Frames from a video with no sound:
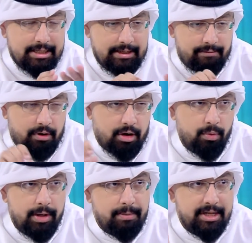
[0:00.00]

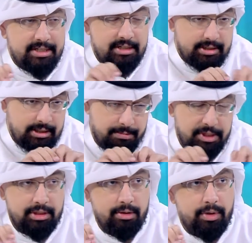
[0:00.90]
faraway places,
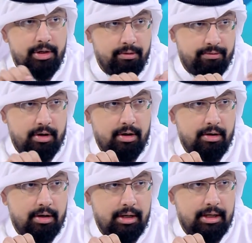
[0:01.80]
especially when you're
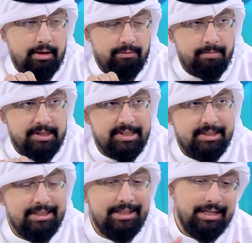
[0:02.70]
far from the
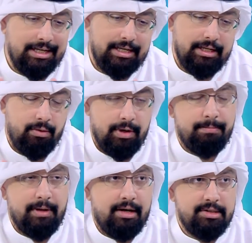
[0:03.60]
city. The Red
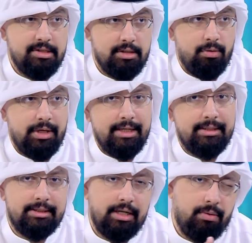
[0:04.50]
Palace is
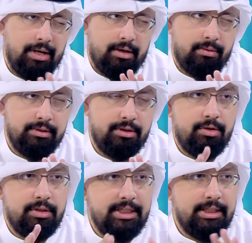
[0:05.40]
located around
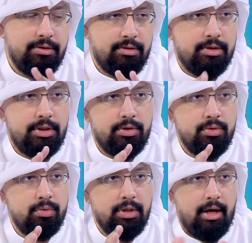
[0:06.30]
30 to
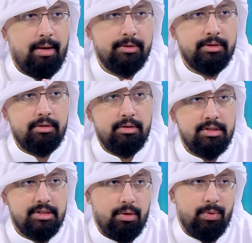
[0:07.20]
32
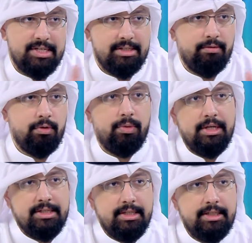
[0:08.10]
kilometers west of
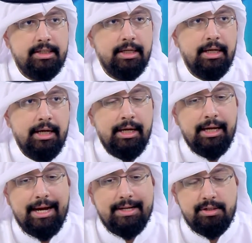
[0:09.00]
Kuwait City.
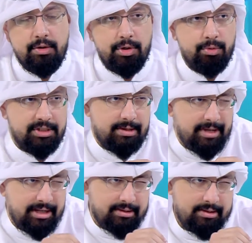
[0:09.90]
And so it was a
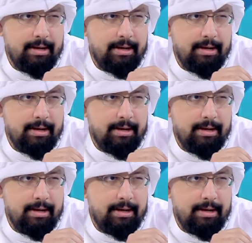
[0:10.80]
bit